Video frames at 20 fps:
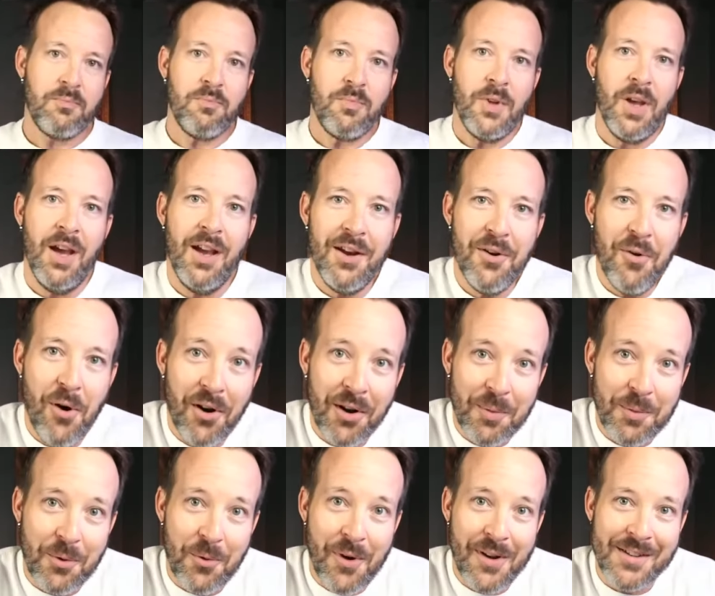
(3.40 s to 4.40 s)
Hey,
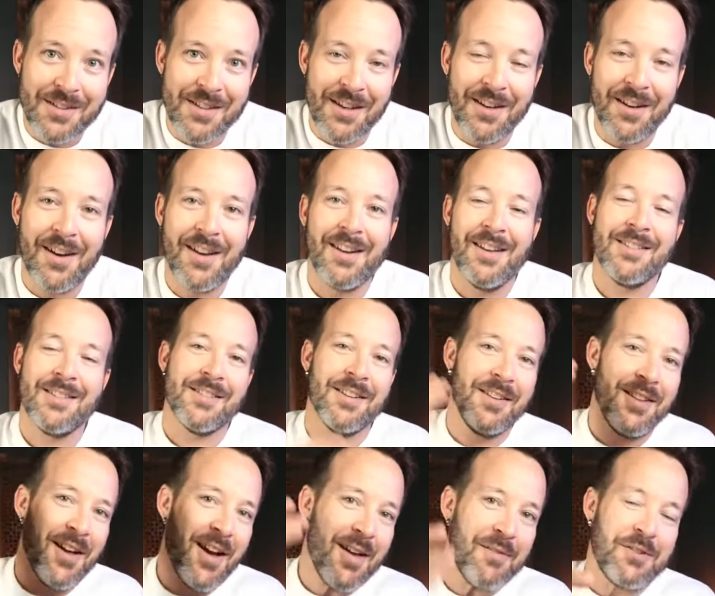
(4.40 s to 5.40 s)
welcome to Wednesday night. It's
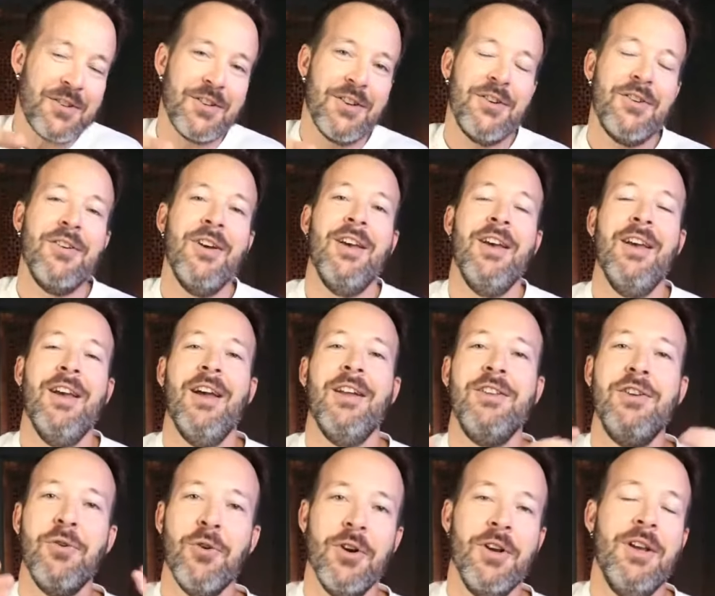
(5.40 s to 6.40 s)
the live show
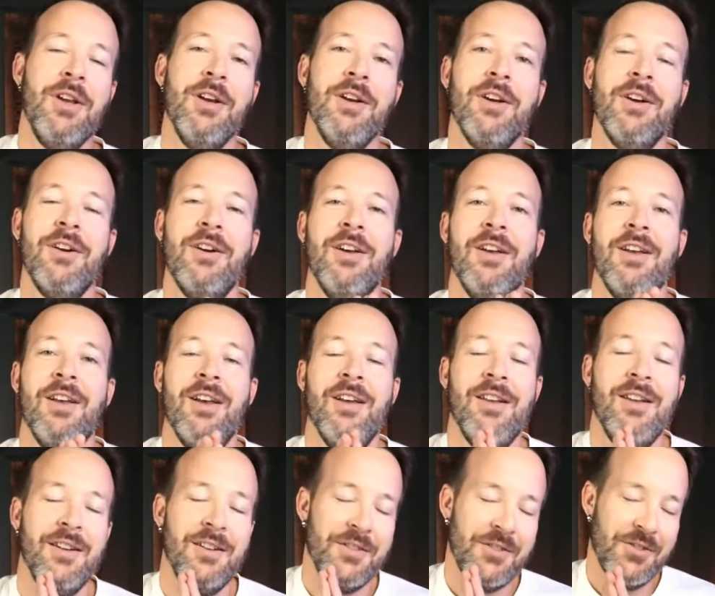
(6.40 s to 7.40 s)
and you are here
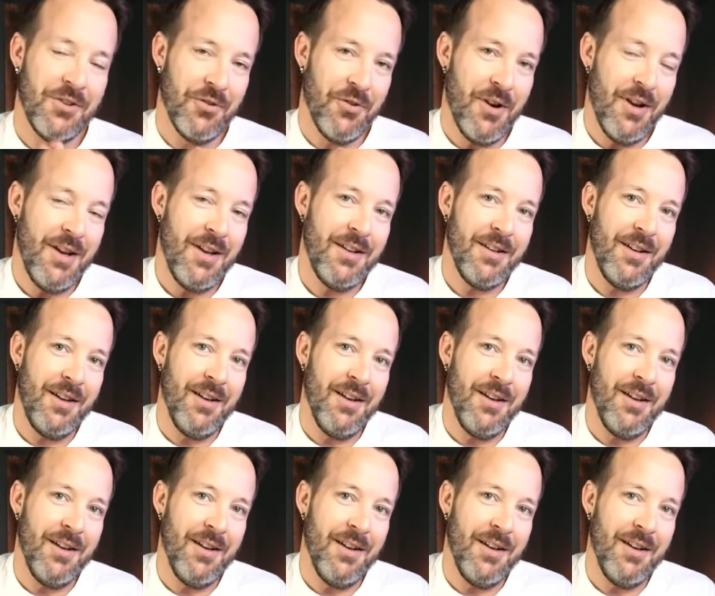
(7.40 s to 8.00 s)
and it is great.